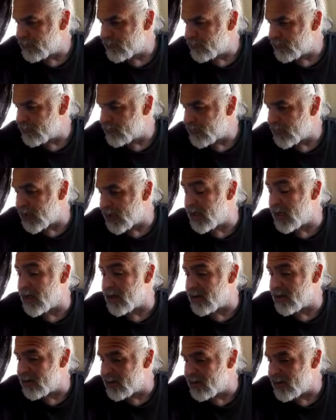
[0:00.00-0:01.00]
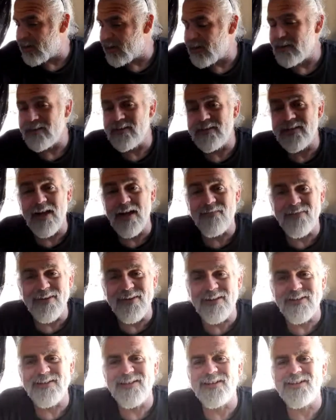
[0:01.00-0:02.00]
Yeah,
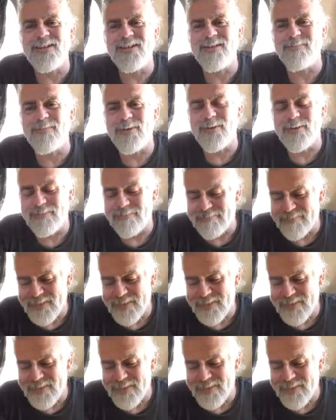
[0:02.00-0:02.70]
definitely a keeper.